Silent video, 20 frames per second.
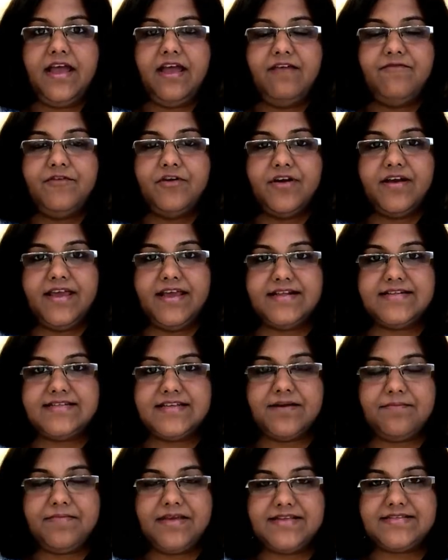if your
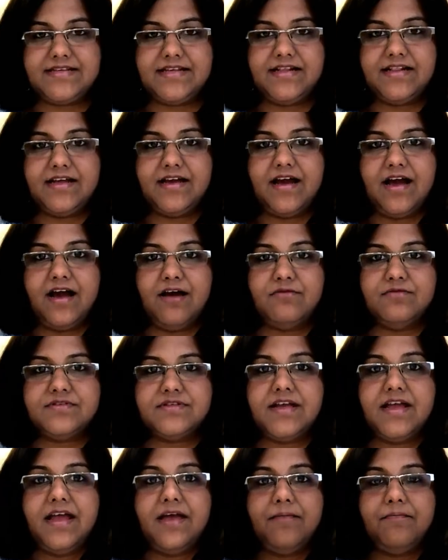kids are messing the
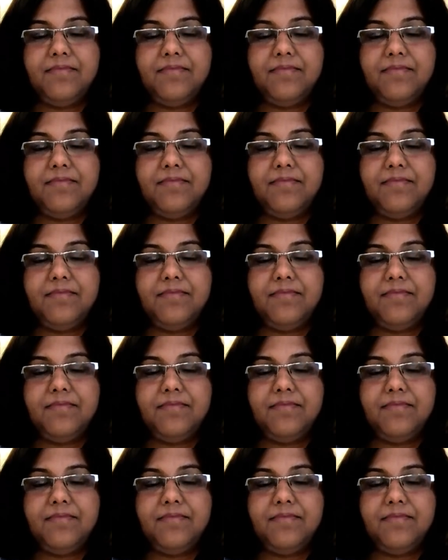house,